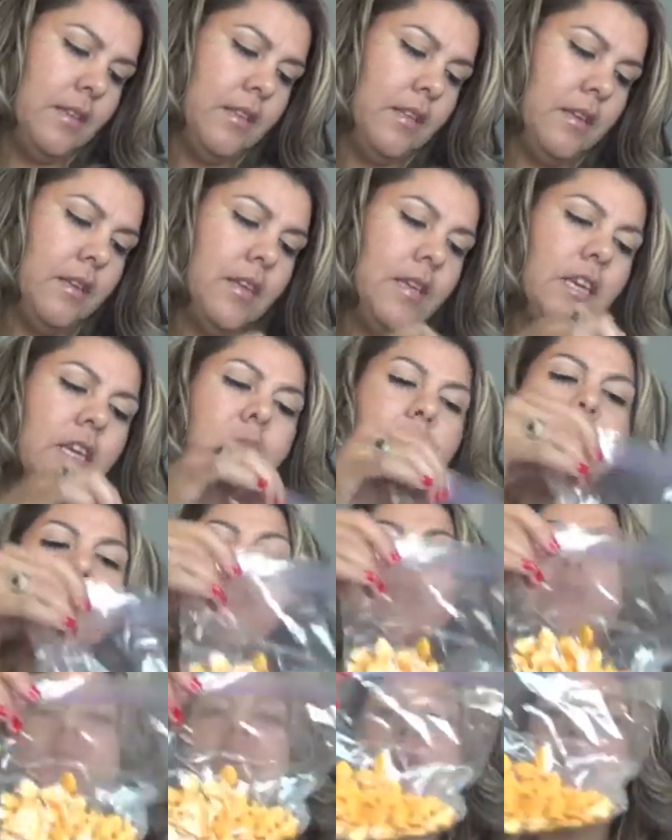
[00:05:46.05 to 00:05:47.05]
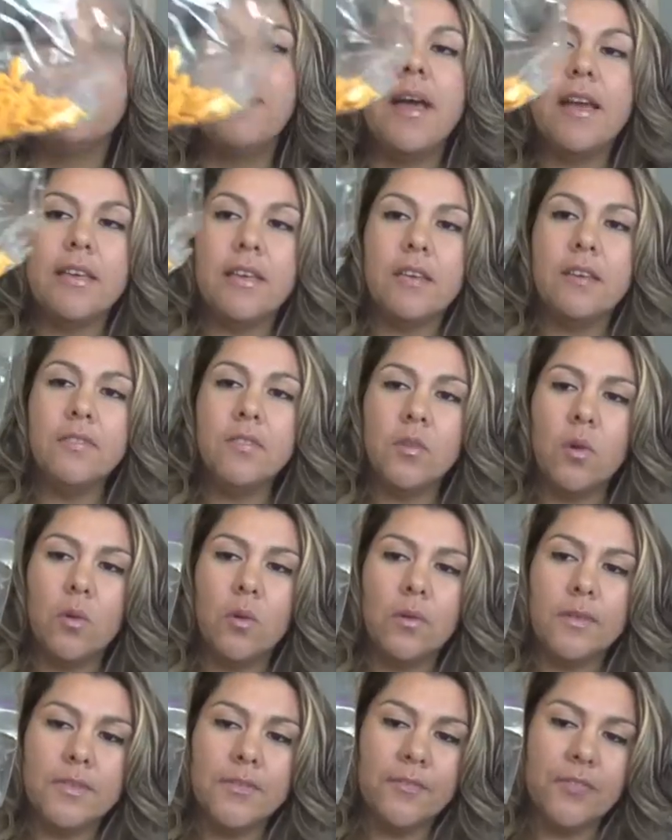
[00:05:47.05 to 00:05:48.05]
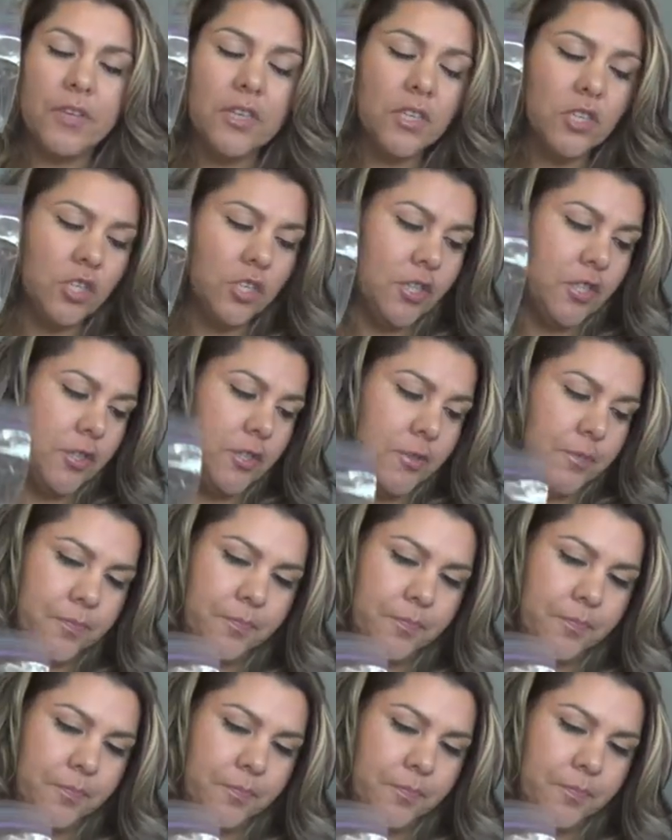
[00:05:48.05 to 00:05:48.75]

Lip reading: Then I keep a small baggie of Goldfish.